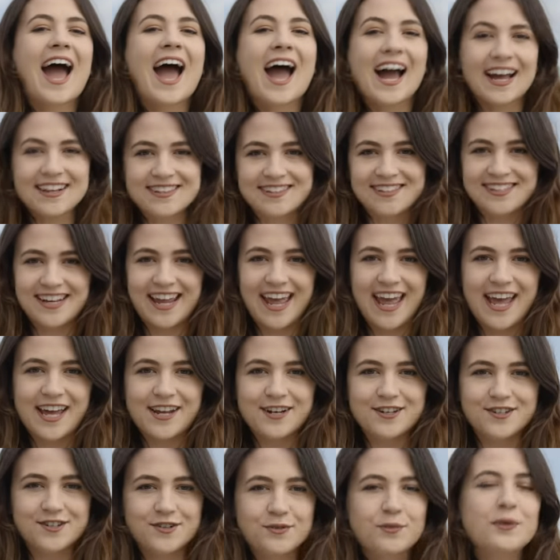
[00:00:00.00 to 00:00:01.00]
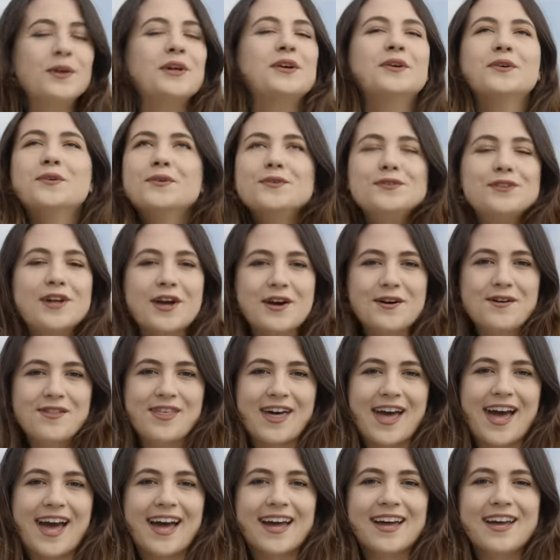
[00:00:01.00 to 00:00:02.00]
has to end. We all know
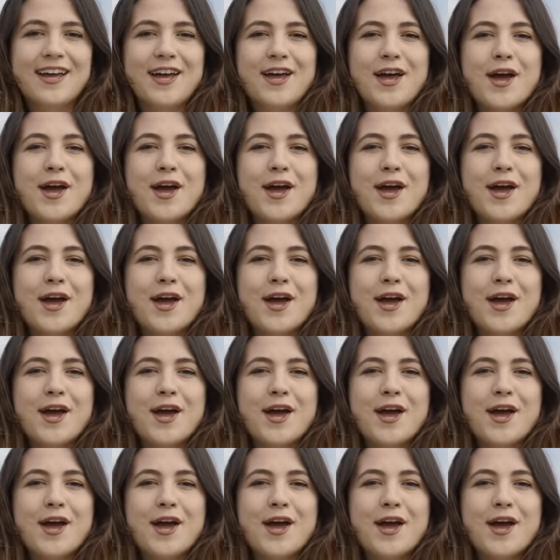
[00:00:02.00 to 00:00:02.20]
that.